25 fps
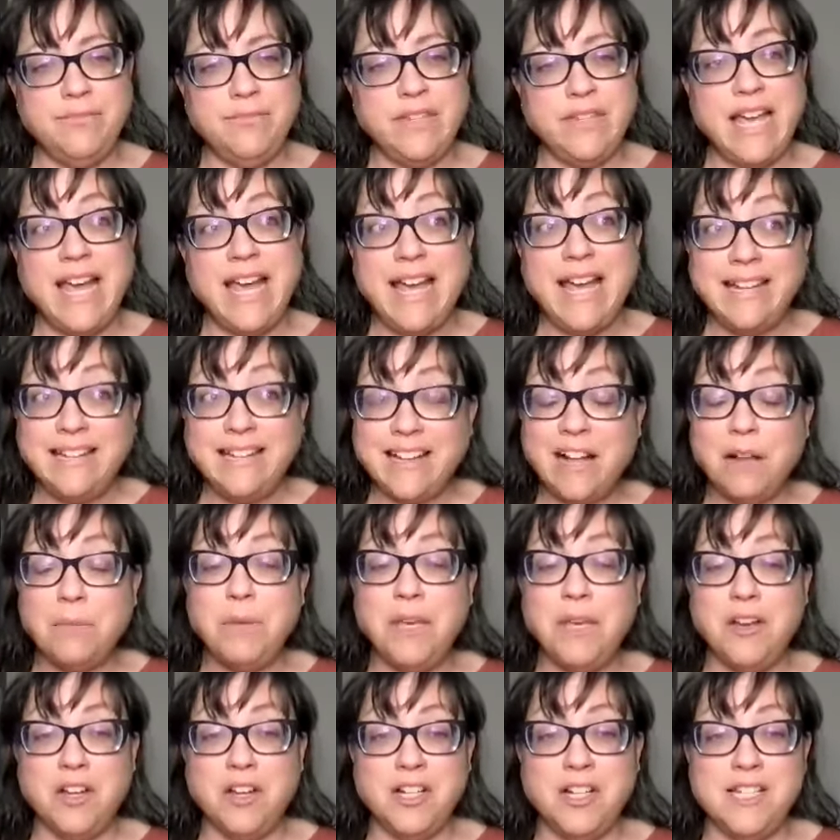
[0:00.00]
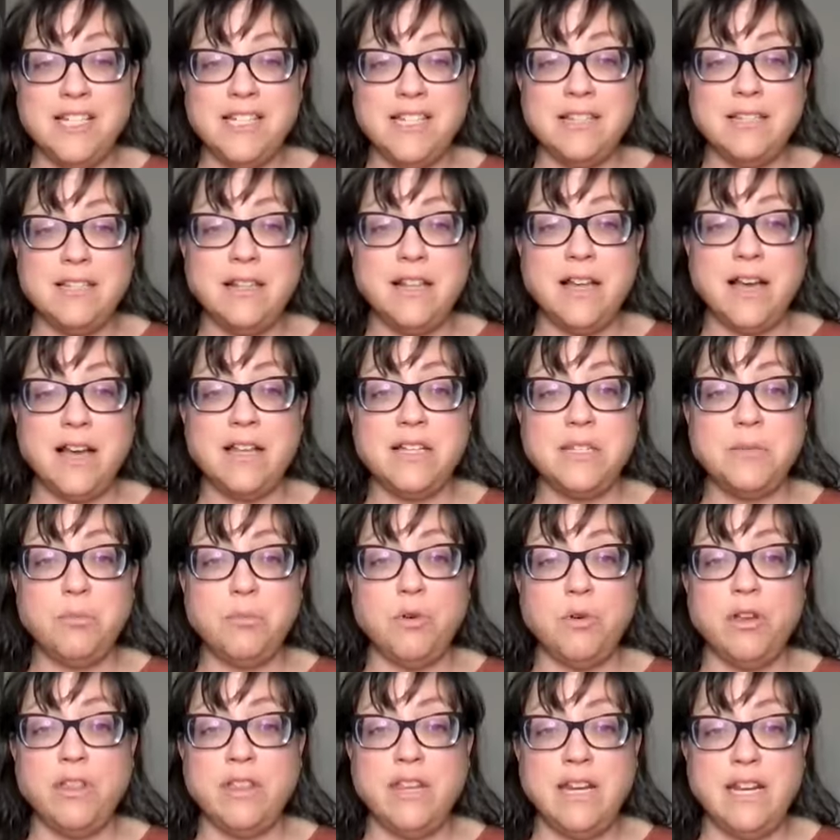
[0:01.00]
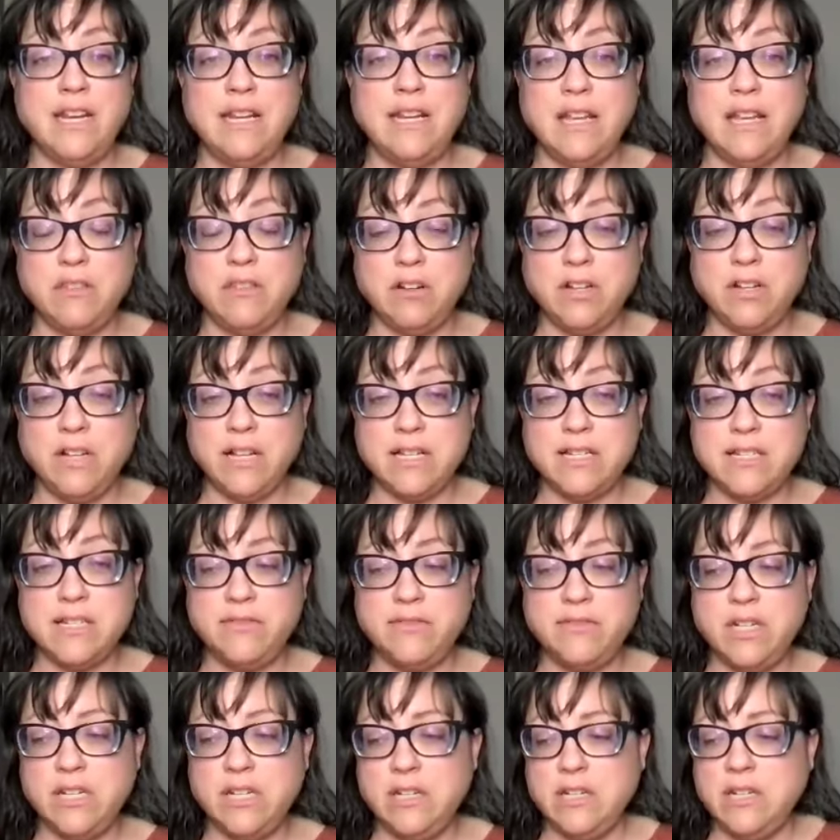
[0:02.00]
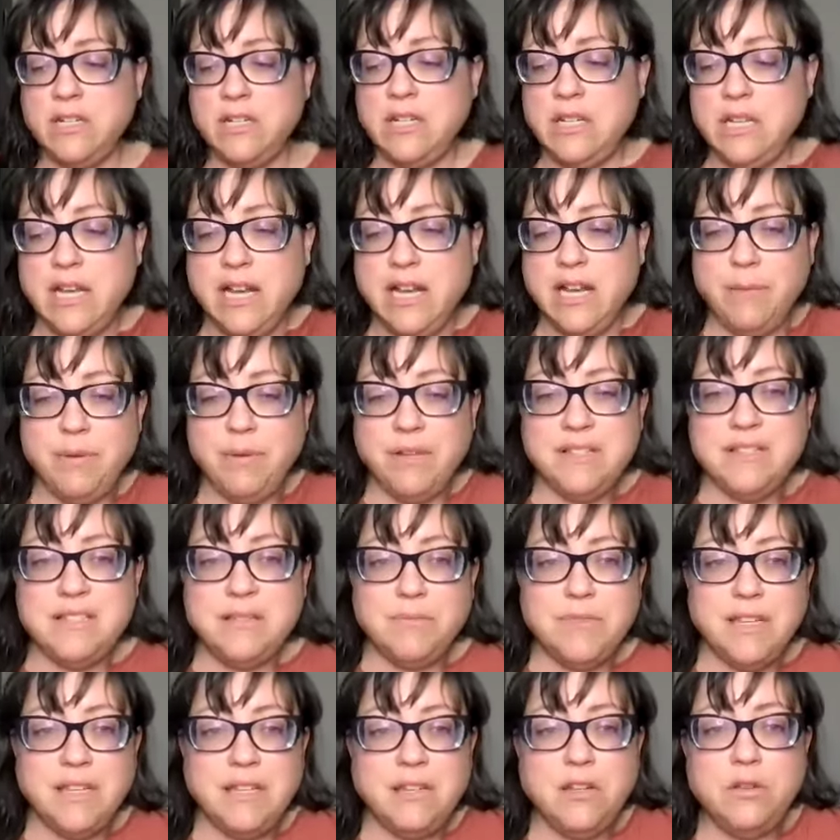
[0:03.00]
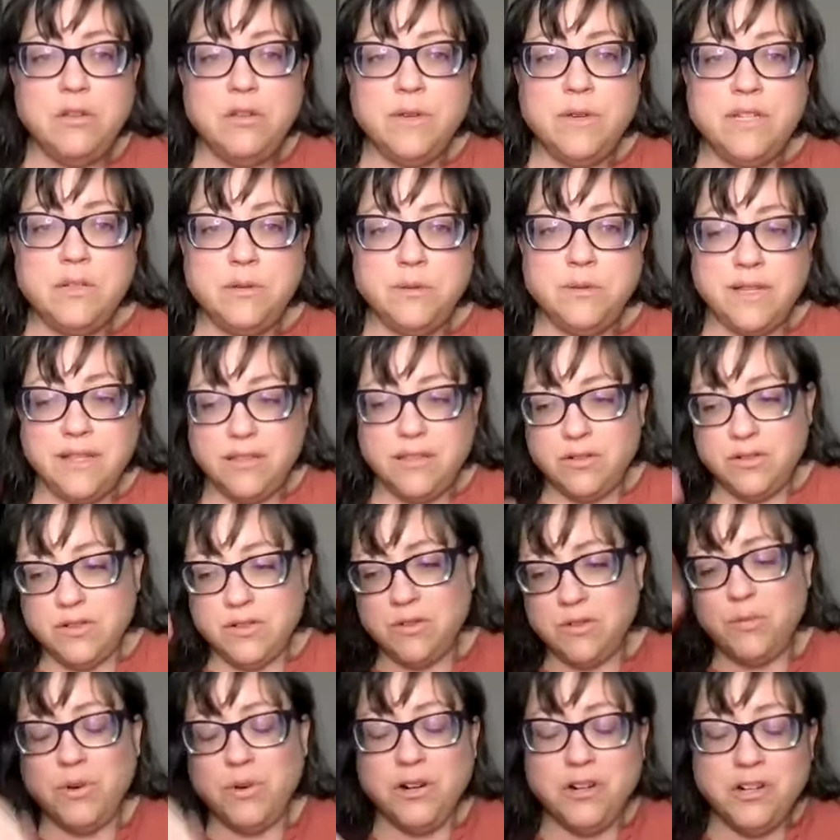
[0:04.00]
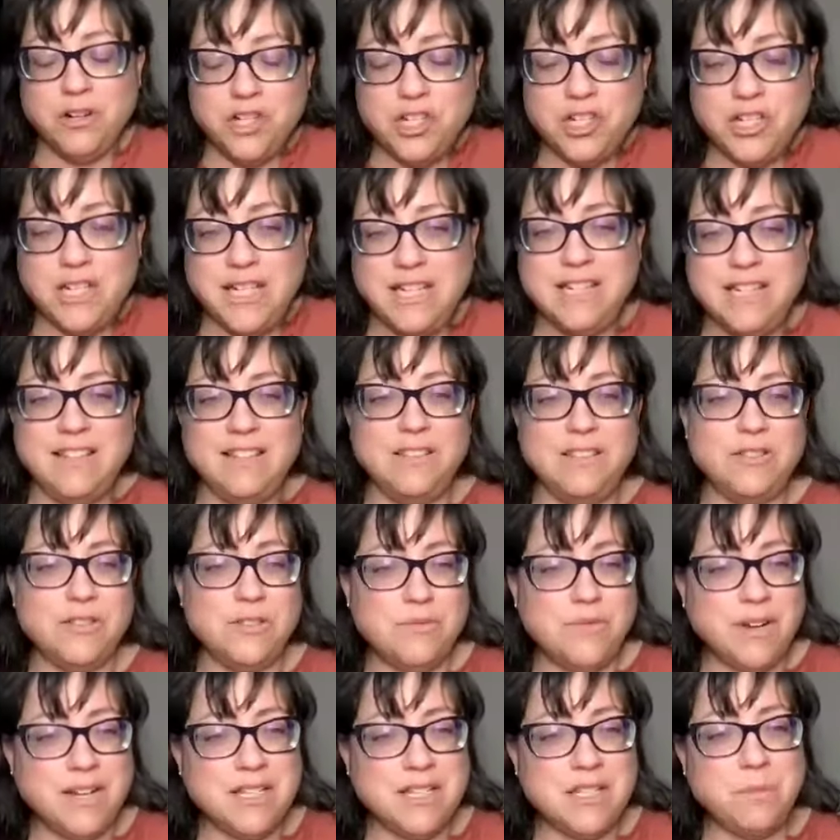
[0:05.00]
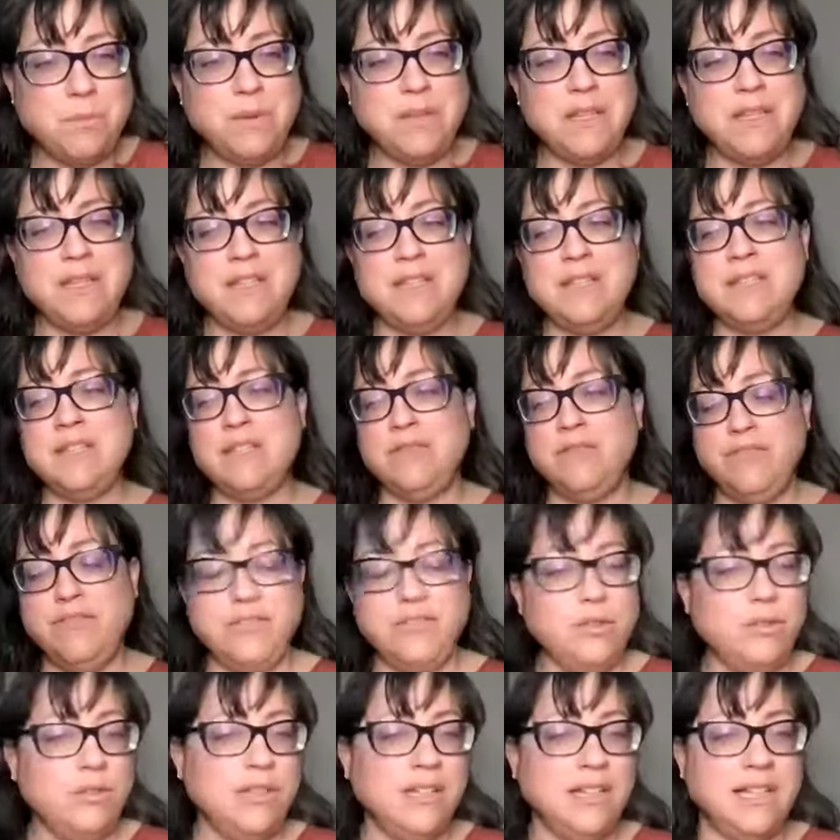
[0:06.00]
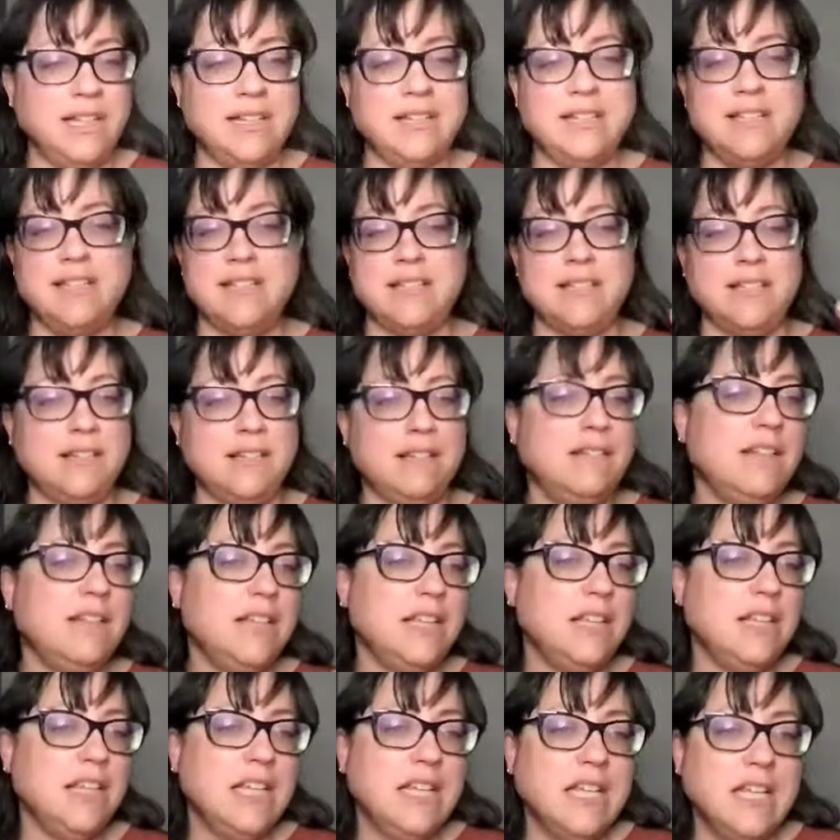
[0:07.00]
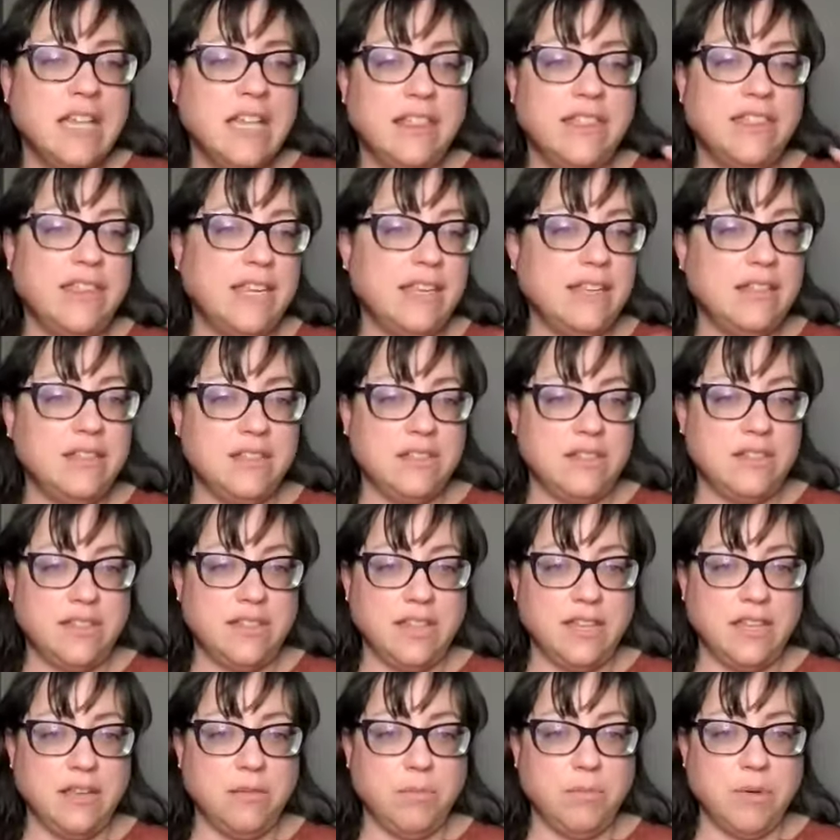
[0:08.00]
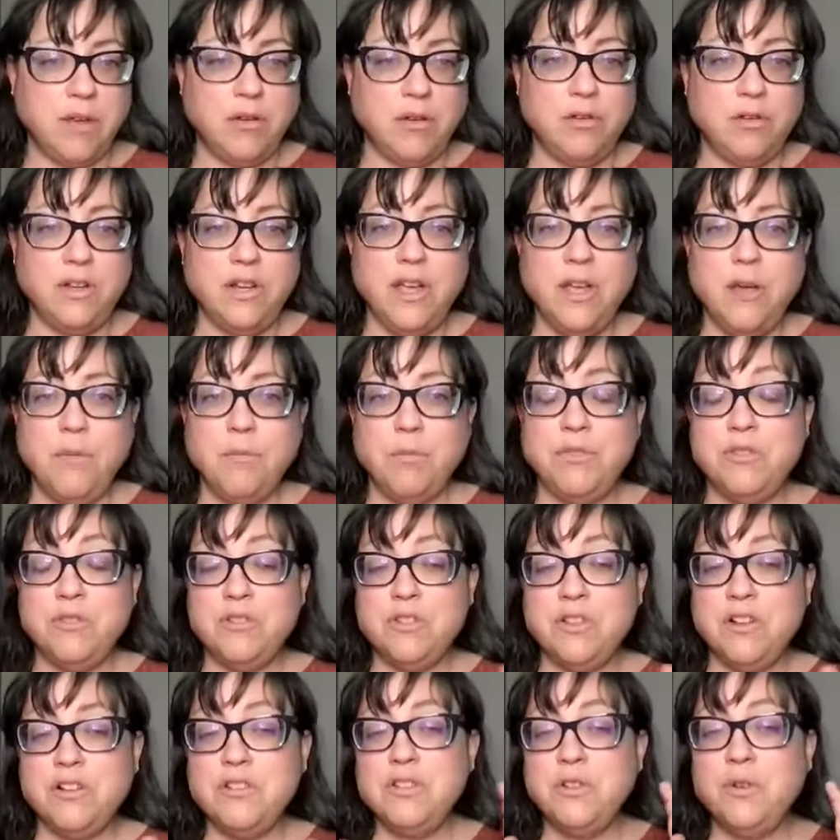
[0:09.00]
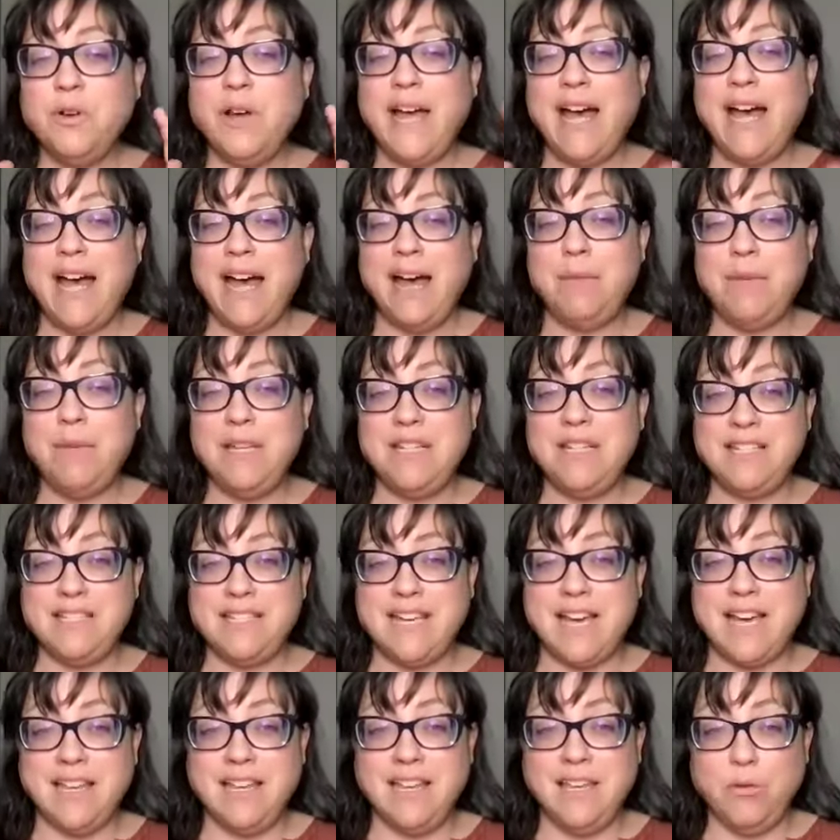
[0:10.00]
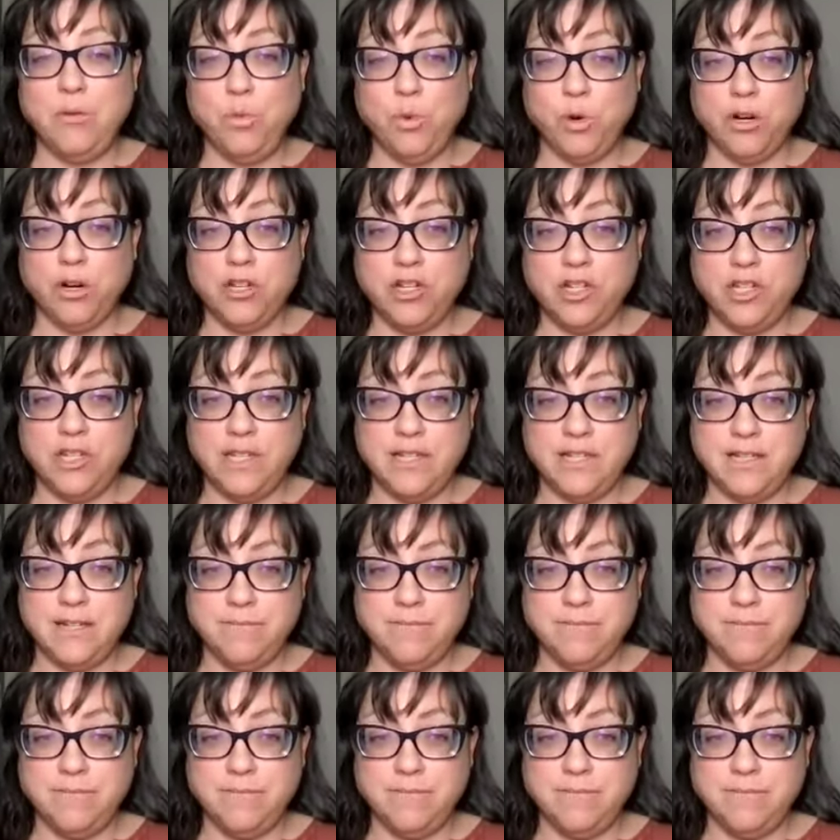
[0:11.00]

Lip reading: And I'll be honest, this class, more than any other class I've done, I built something new into it. There's a worksheet and there's recipes and food lists and things to think about, but there's also a habit stacking worksheet.